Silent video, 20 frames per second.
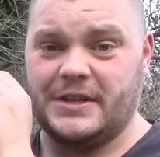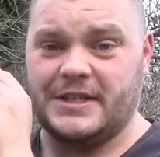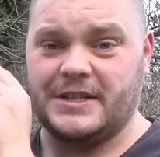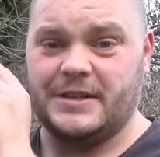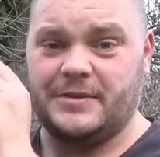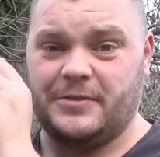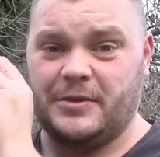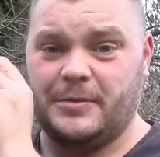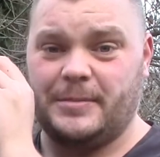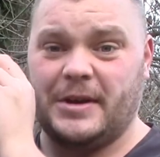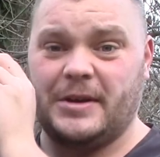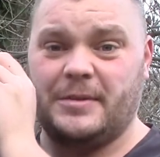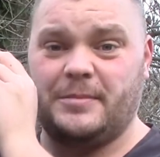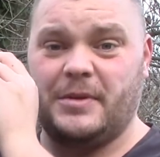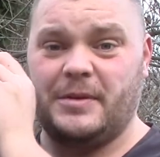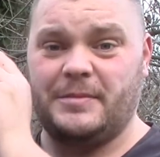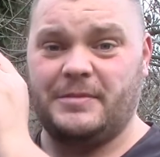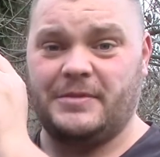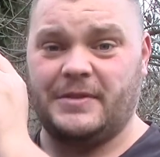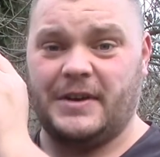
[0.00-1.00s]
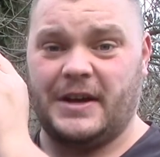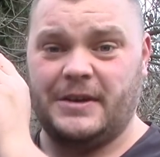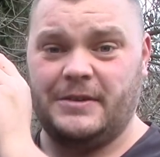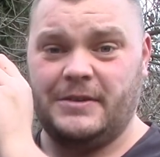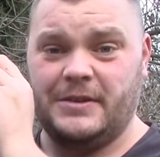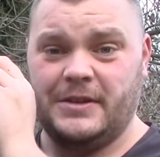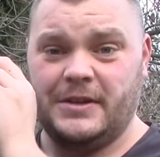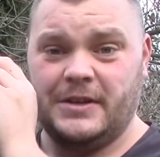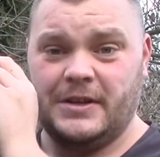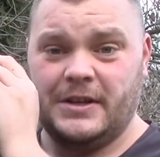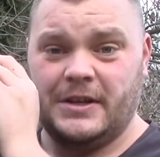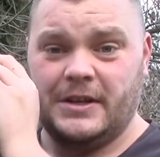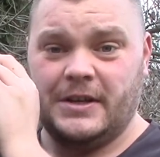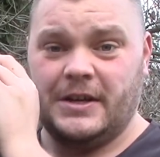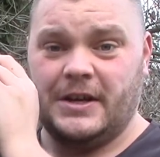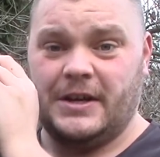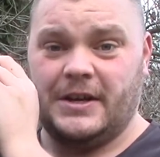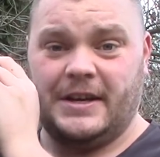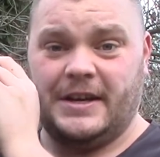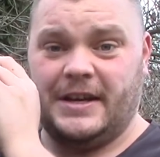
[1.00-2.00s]
at it for about a month now,
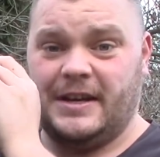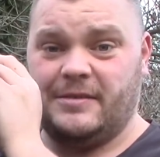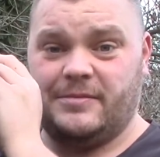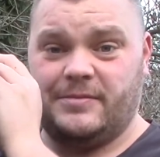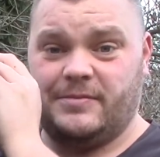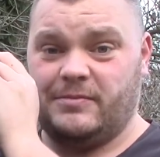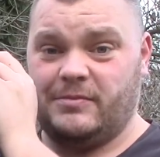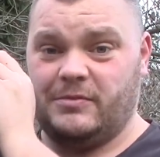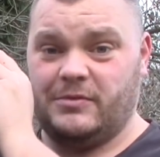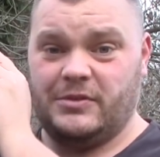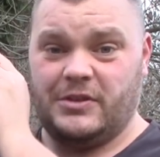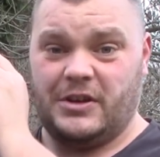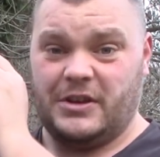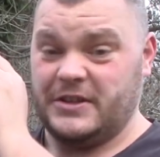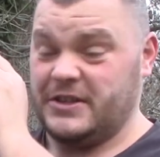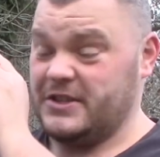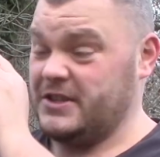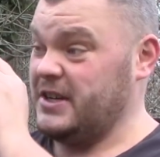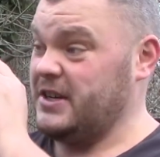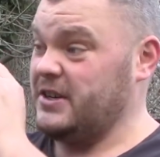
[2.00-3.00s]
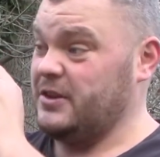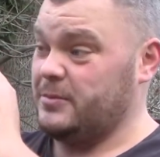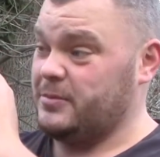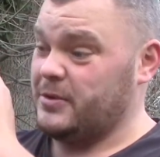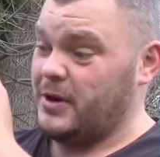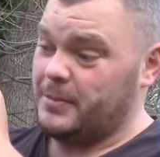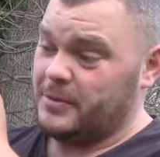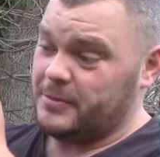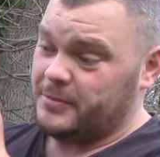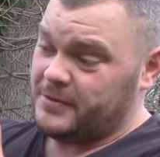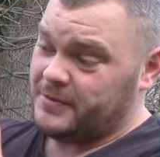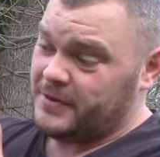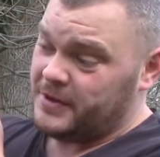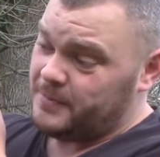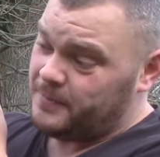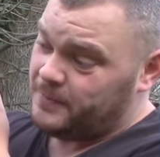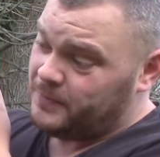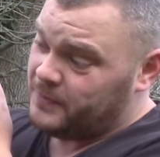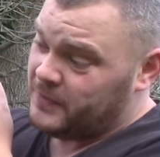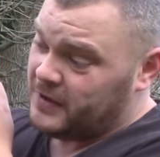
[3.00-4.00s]
and I have not a single problem with
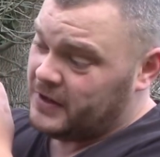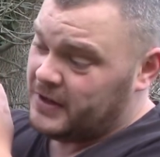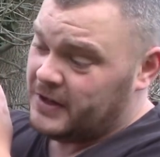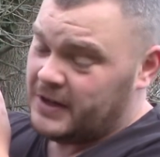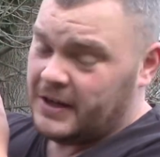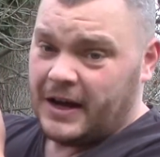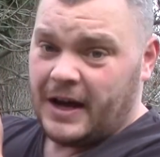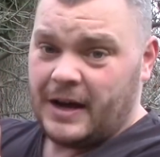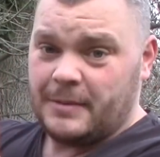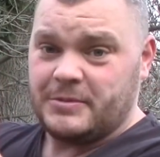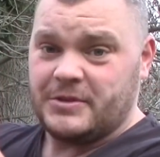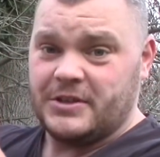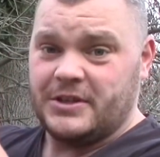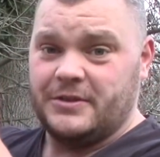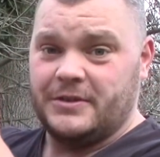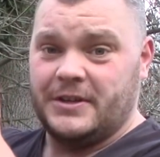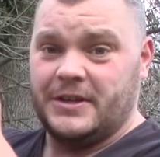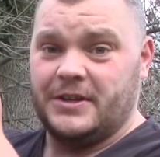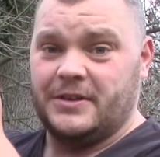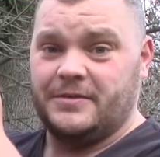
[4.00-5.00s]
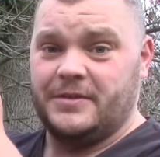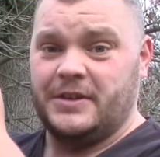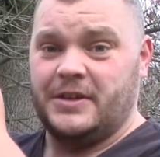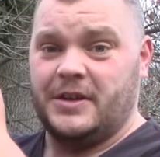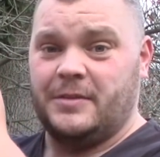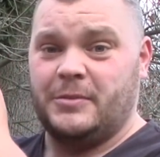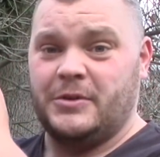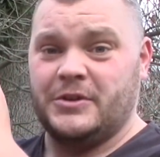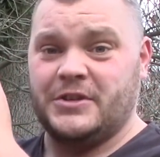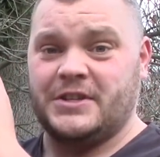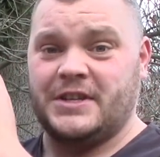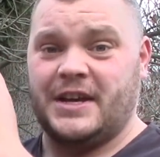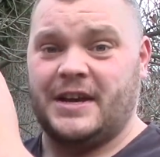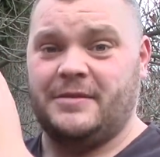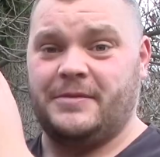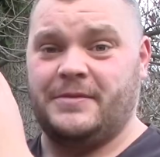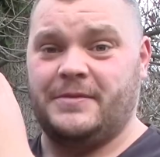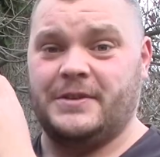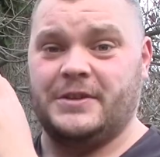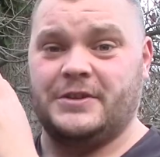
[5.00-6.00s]
it. Absolutely love it. A must
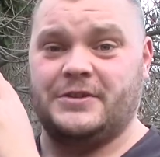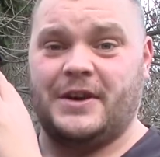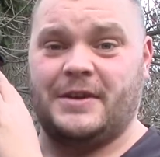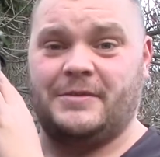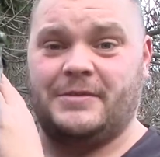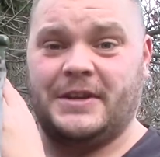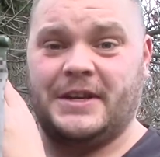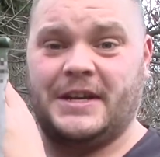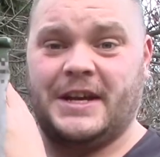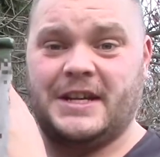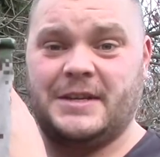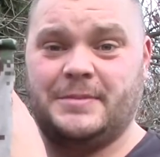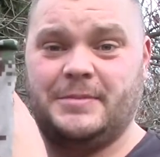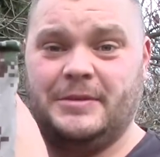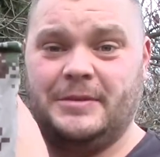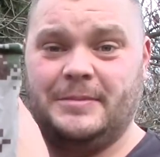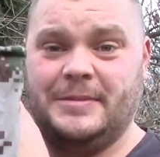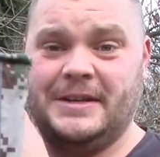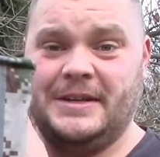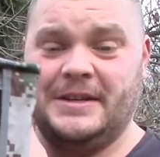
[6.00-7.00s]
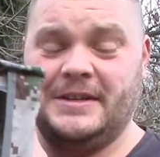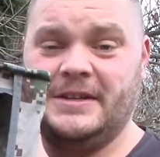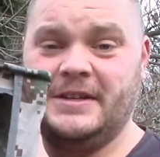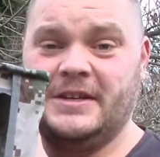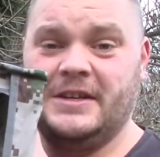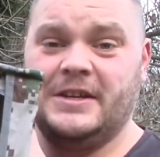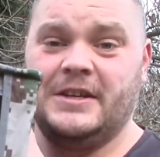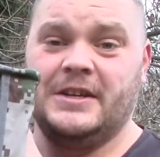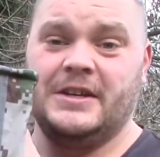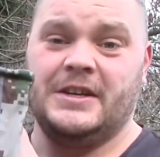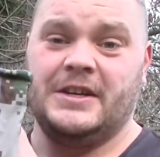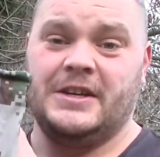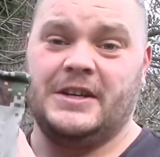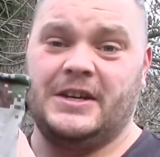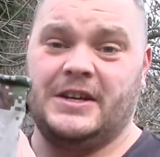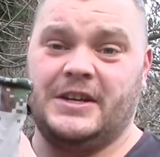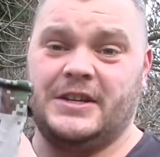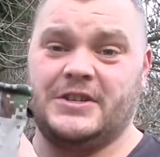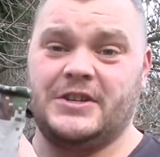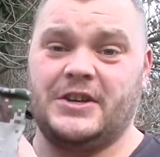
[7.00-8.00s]
have for the travelling catapult man.
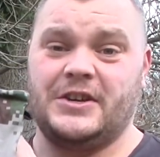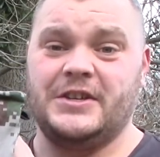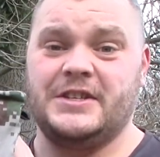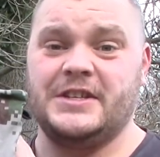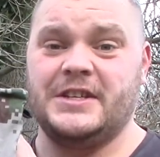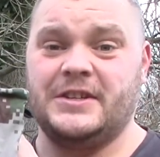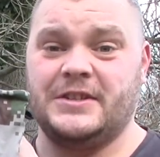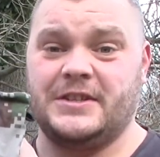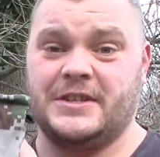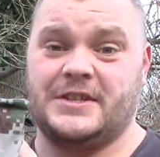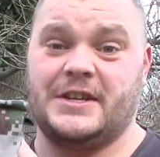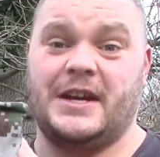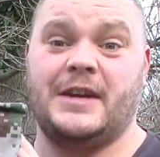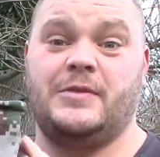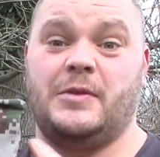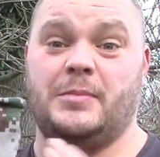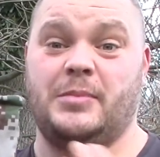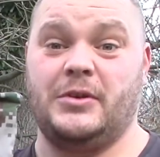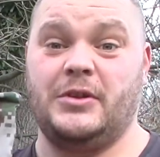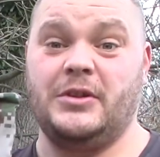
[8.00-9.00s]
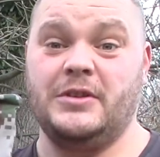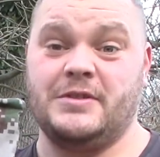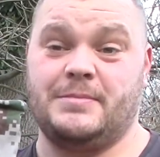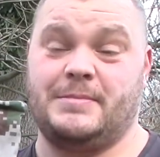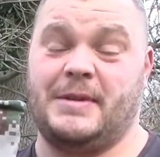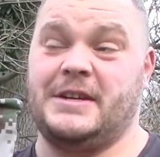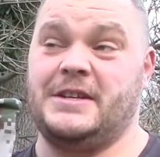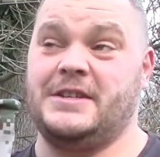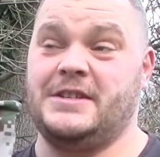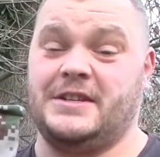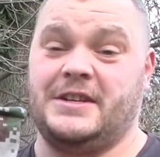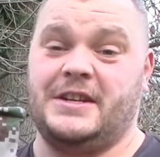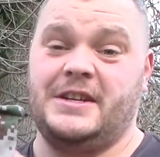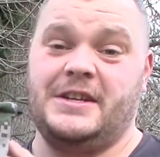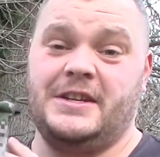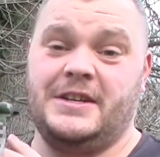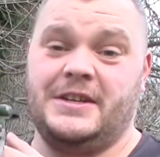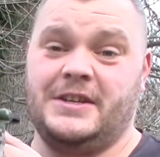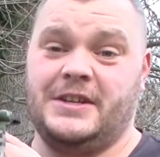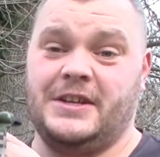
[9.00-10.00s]
It's ideal to save your balls,
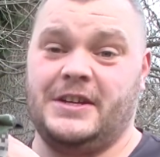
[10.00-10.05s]
basically.